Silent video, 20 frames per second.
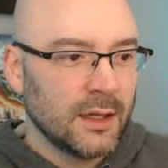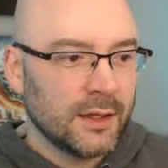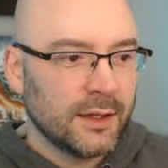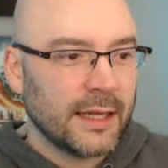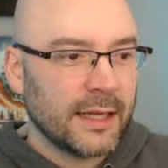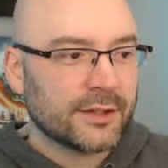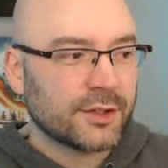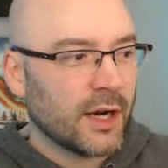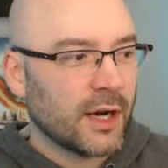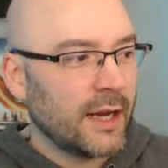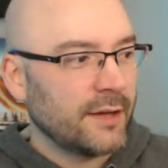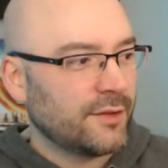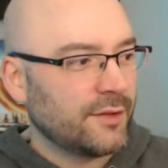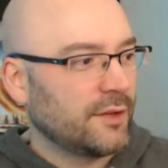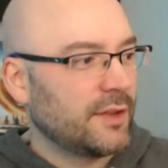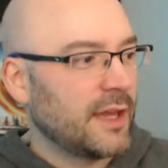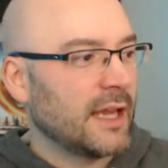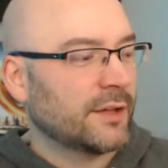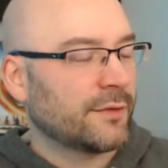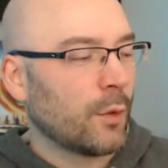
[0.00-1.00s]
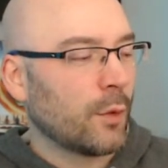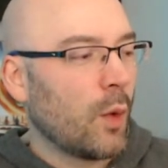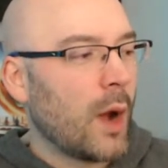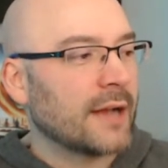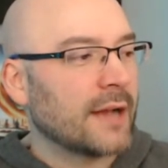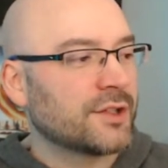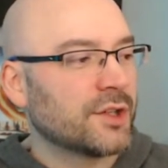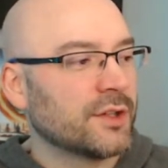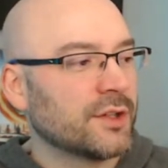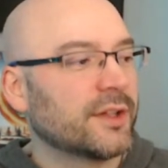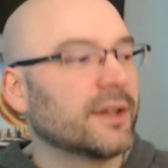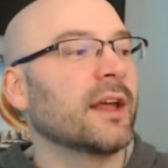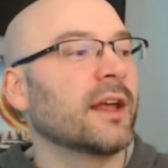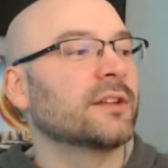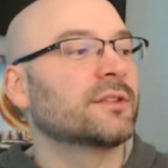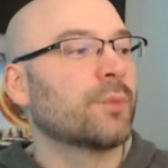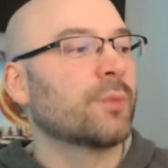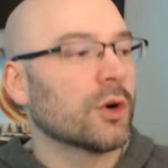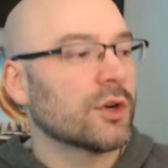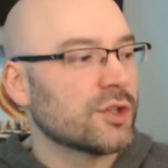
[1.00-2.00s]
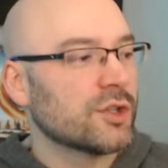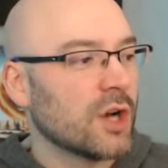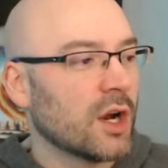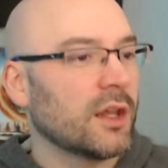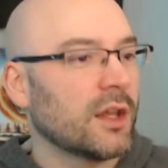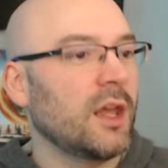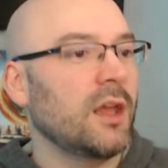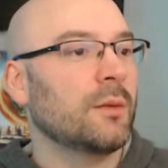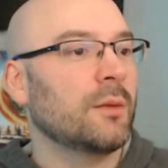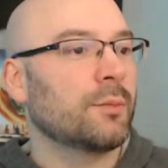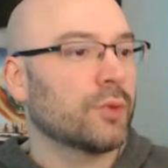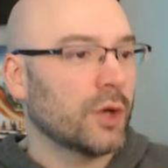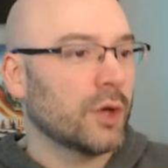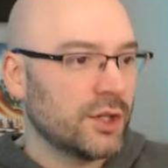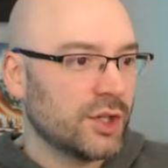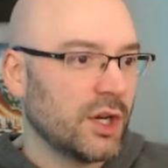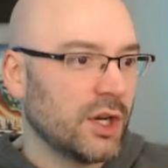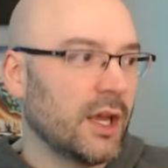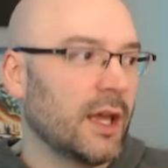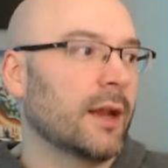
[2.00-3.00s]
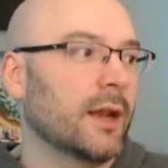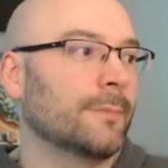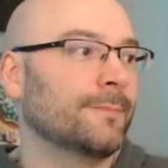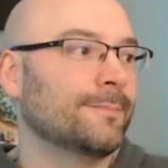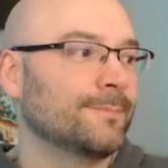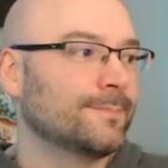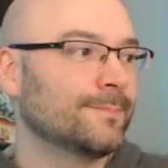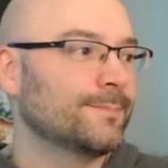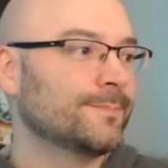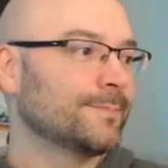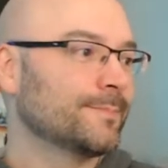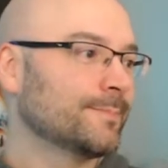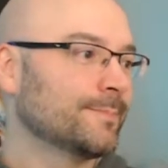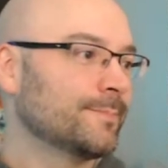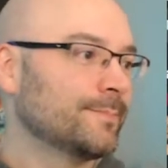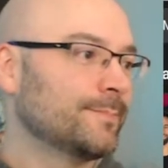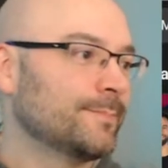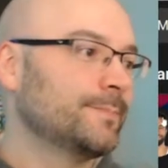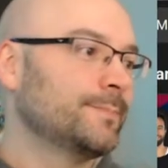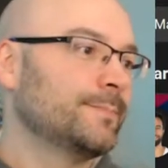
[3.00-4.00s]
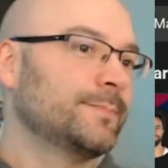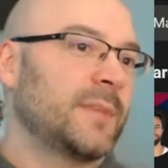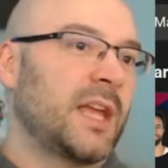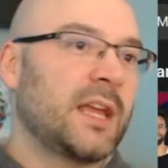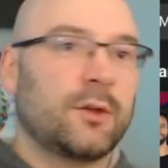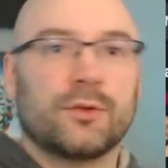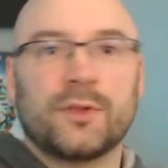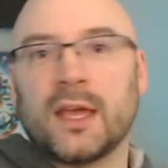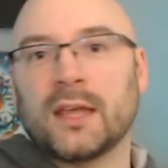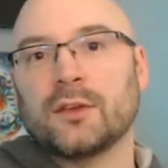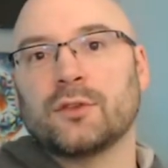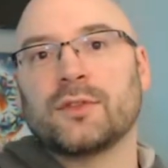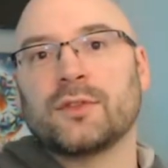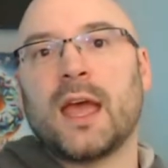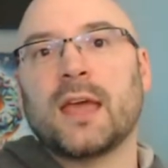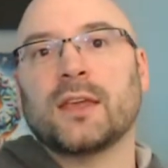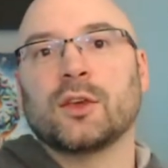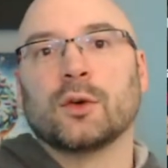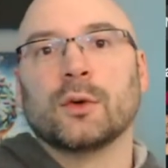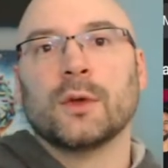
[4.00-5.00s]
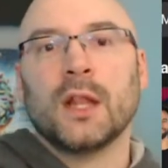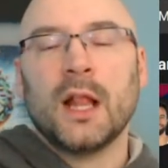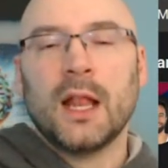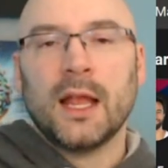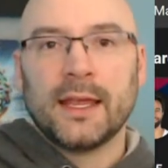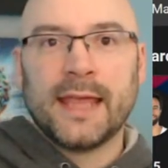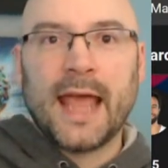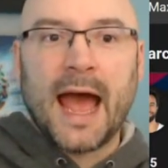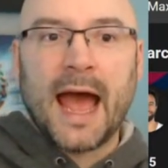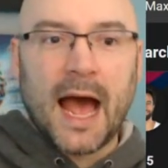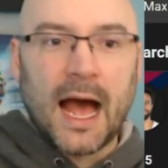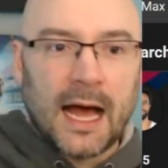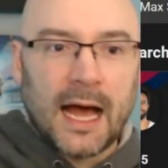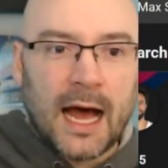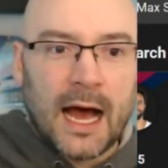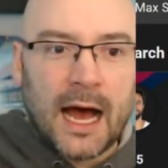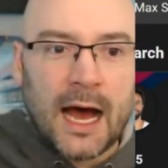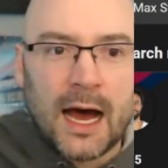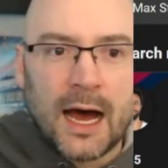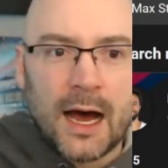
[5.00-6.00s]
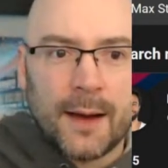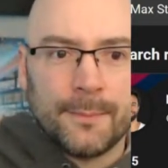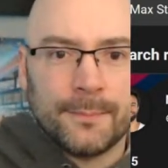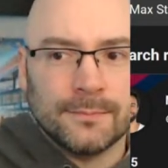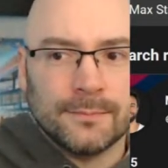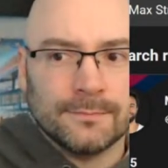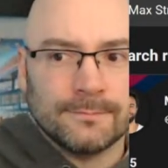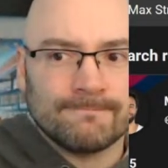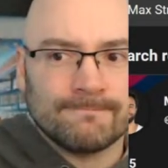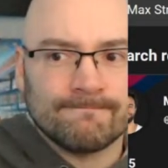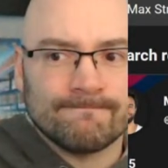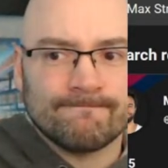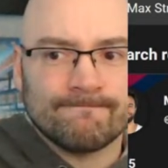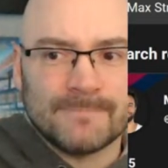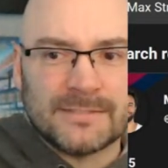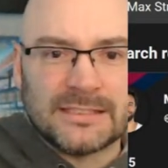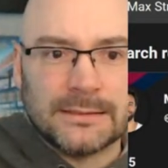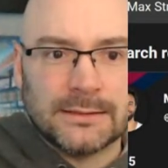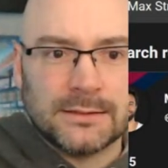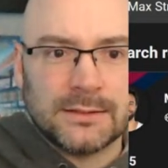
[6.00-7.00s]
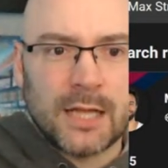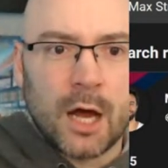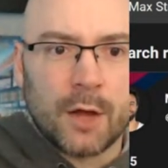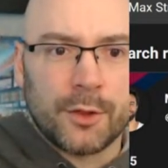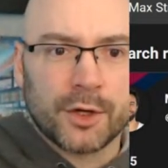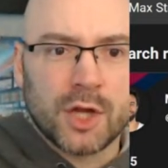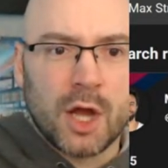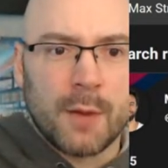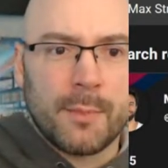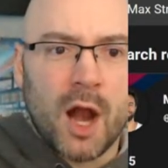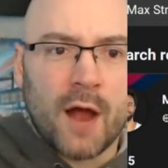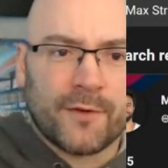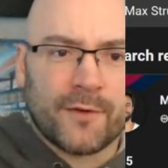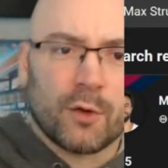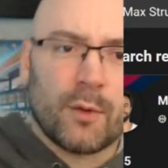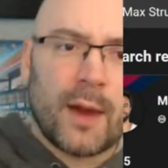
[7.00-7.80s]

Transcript: That's crazy. Thanks for watching today, Sports Junkie. Appreciate it. Thank you. Yeah. No, they're coming off a